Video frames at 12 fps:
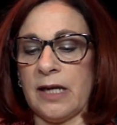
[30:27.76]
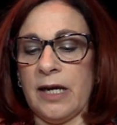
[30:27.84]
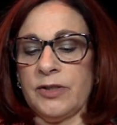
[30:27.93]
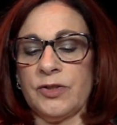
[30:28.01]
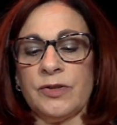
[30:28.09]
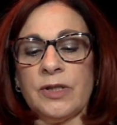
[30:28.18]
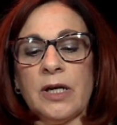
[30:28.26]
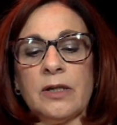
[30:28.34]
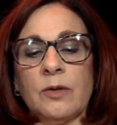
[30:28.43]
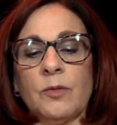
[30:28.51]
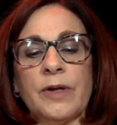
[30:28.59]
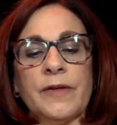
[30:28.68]
I do not
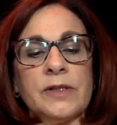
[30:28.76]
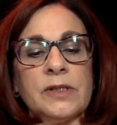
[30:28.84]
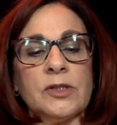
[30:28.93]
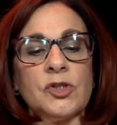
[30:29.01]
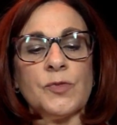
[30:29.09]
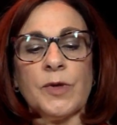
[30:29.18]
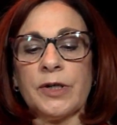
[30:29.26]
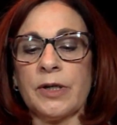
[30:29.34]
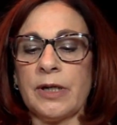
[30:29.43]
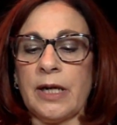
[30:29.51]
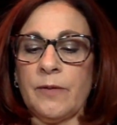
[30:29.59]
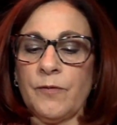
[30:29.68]
know where the stitch
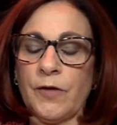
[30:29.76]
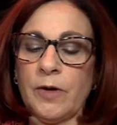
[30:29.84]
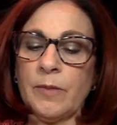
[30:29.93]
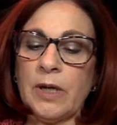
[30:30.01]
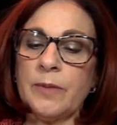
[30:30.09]
marker came from.